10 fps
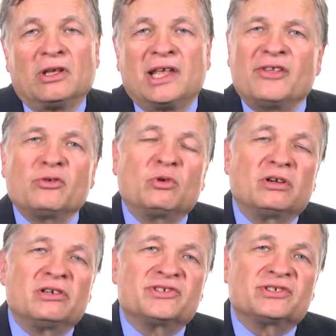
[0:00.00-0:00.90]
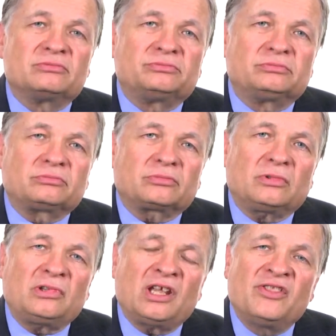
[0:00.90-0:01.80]
In other words,
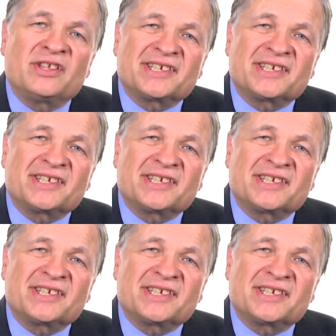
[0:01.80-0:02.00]
the